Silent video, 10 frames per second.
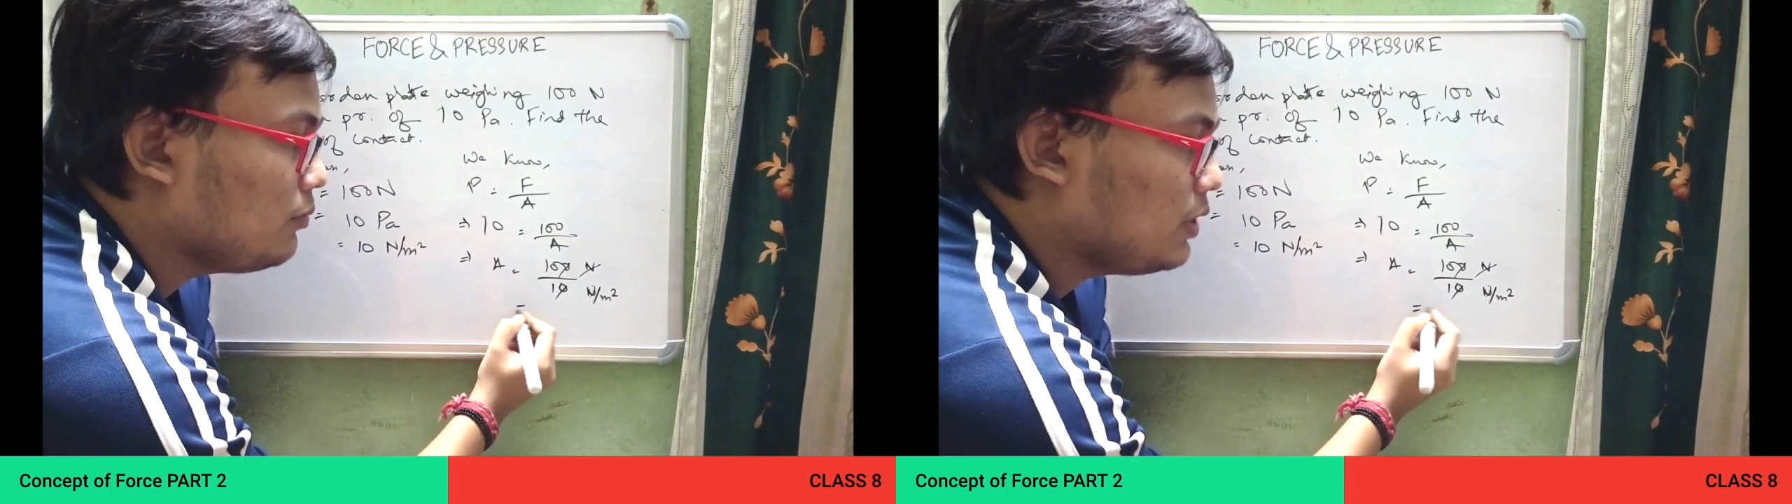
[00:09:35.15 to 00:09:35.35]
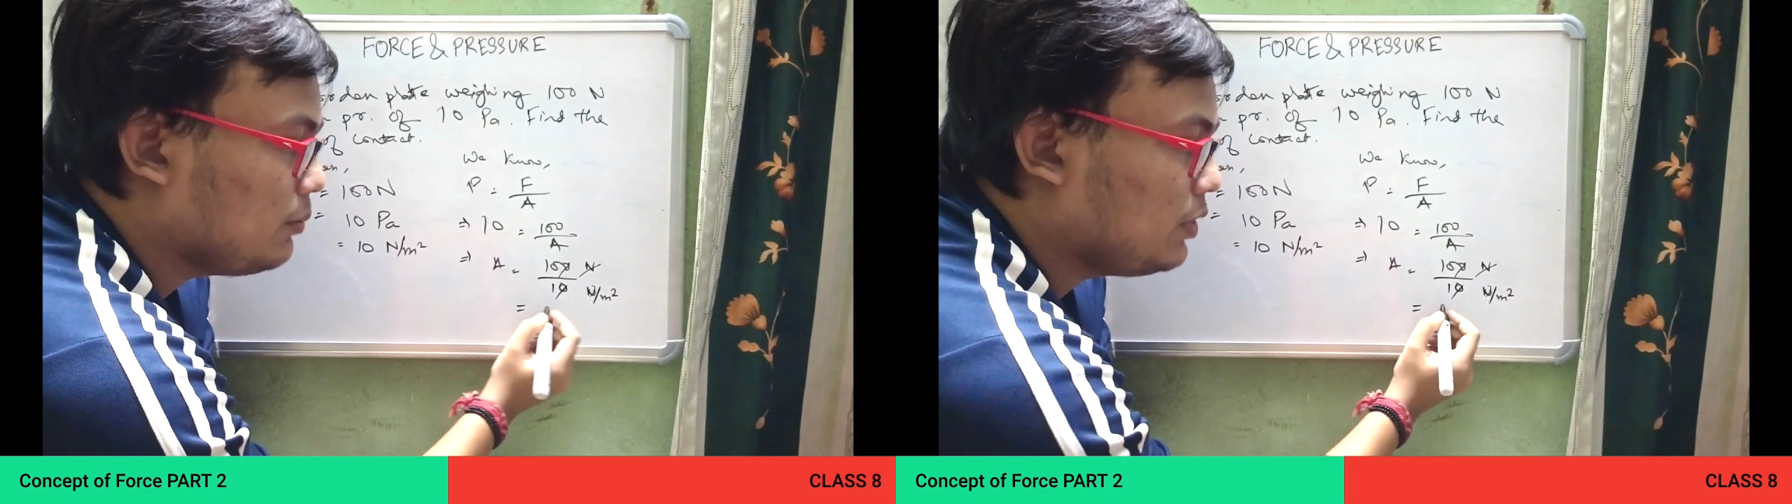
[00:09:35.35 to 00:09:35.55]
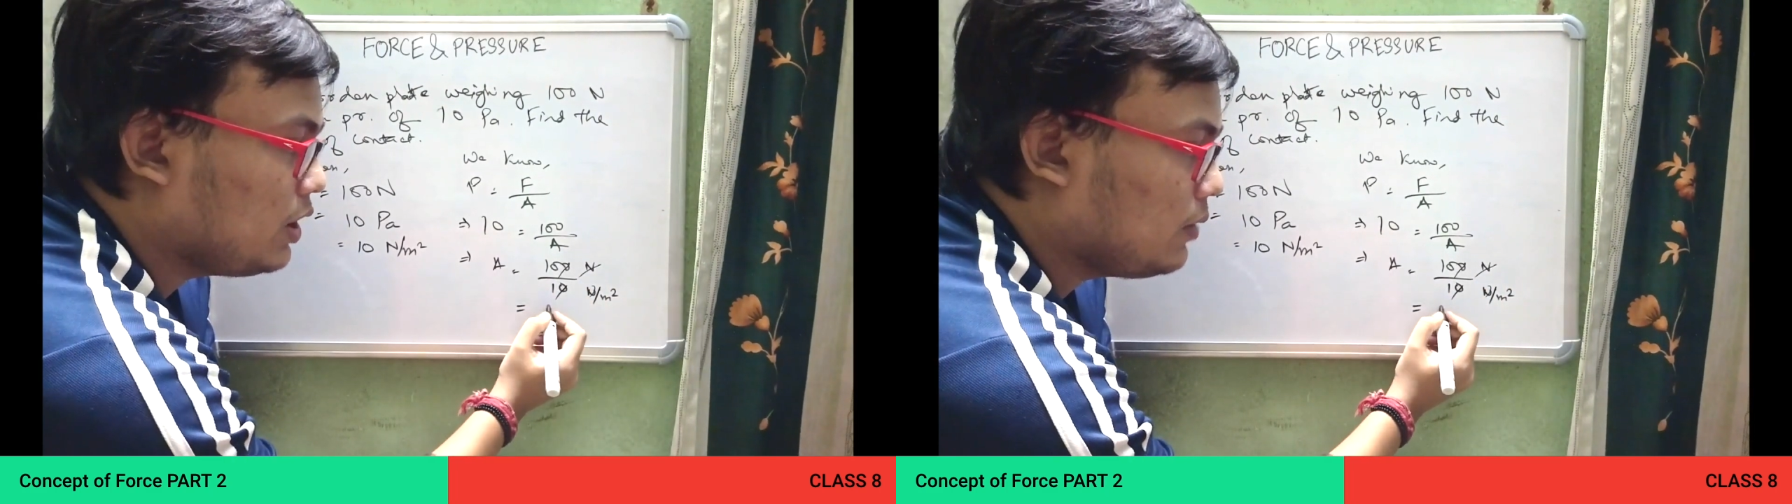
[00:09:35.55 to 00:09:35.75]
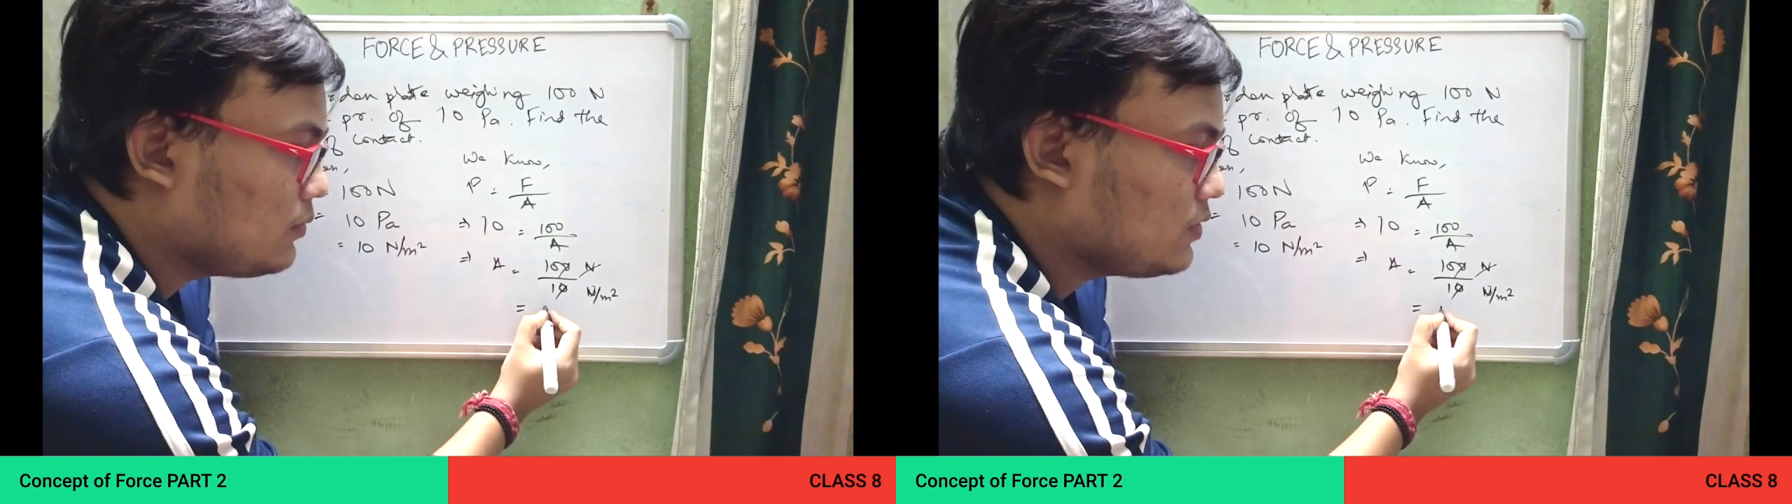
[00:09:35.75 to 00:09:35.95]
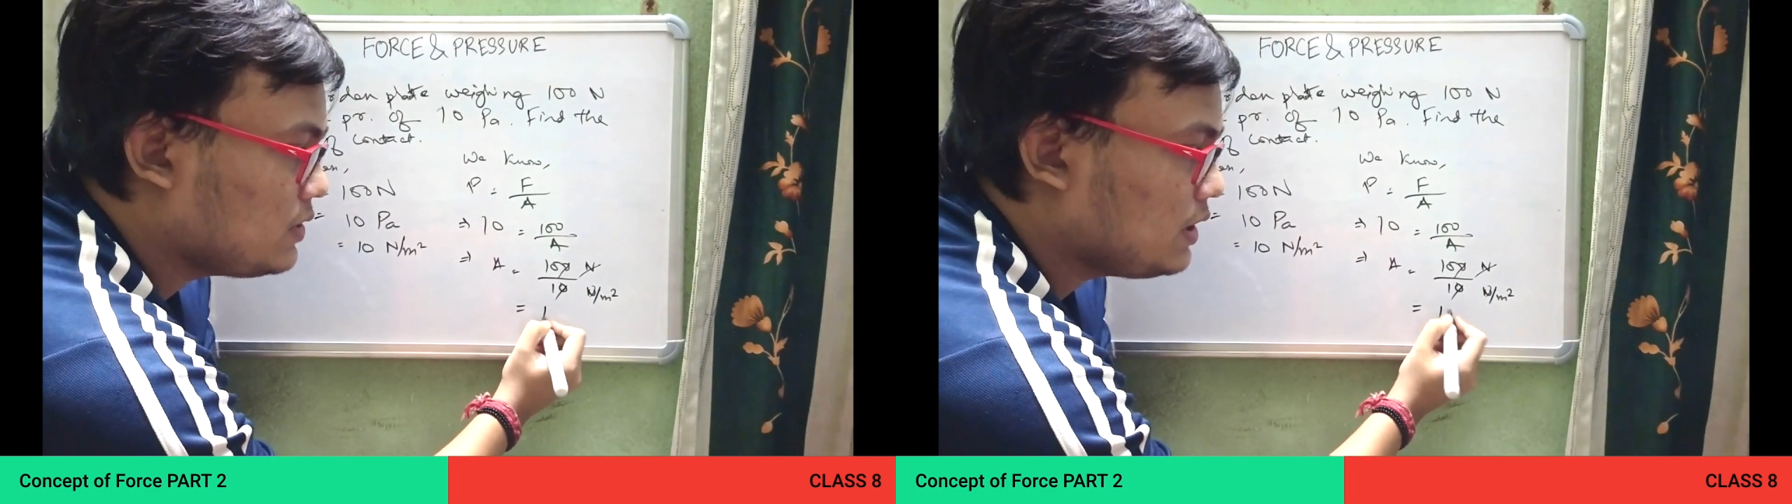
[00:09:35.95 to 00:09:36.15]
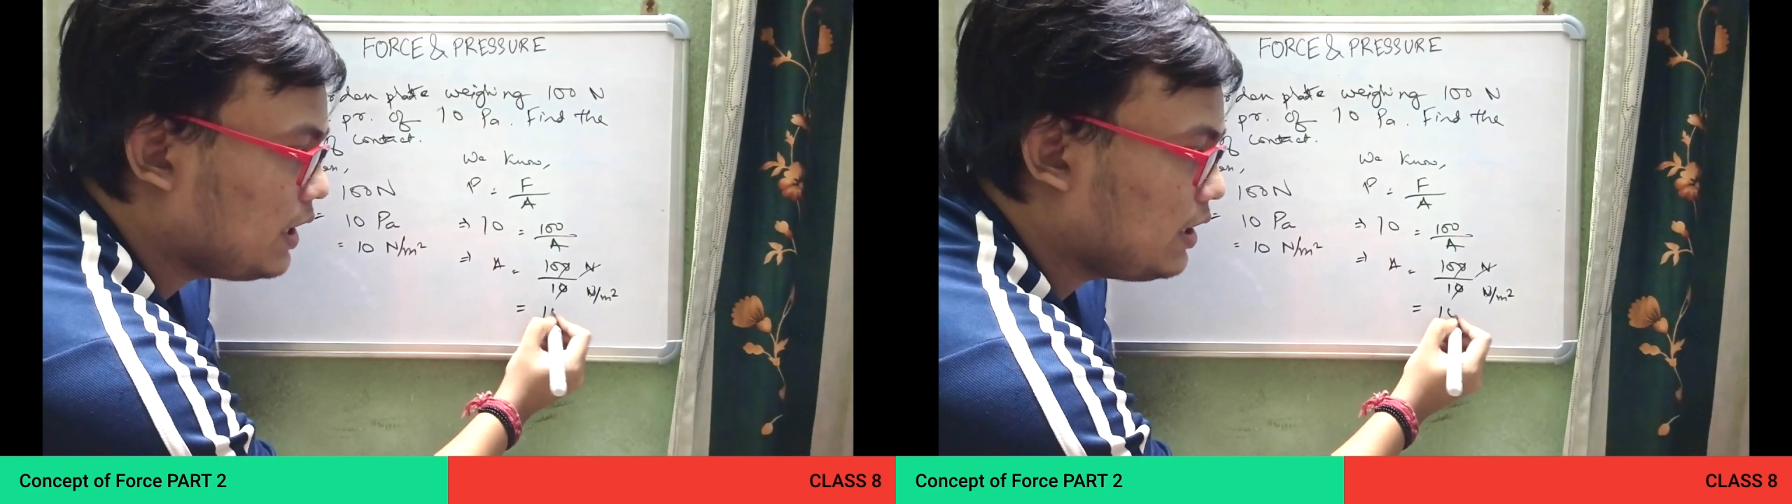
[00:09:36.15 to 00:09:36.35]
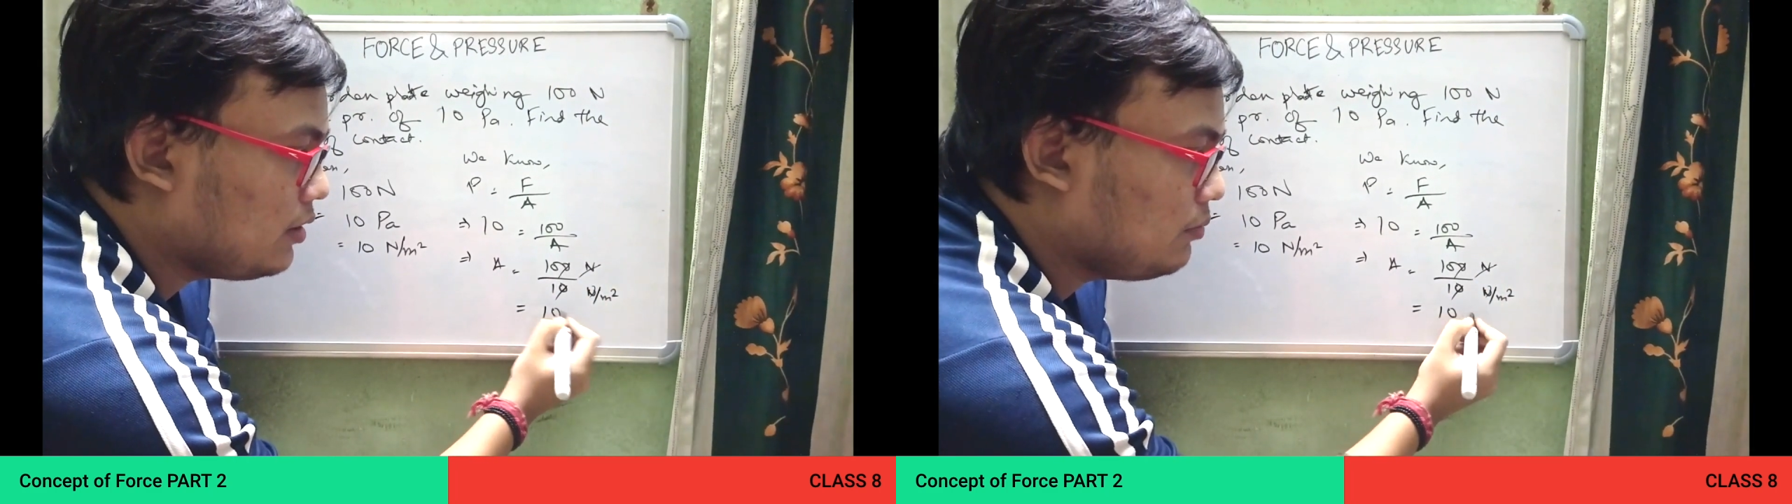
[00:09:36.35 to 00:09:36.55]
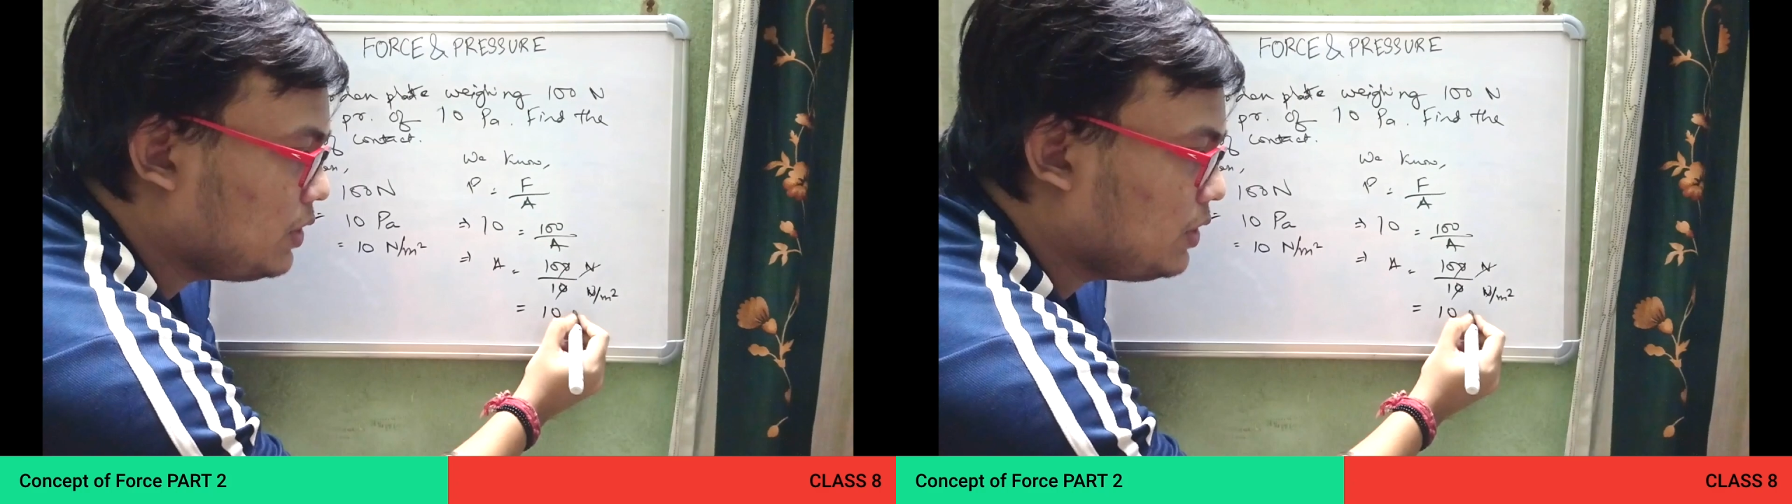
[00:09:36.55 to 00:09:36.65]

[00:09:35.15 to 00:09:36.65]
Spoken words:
it becomes 10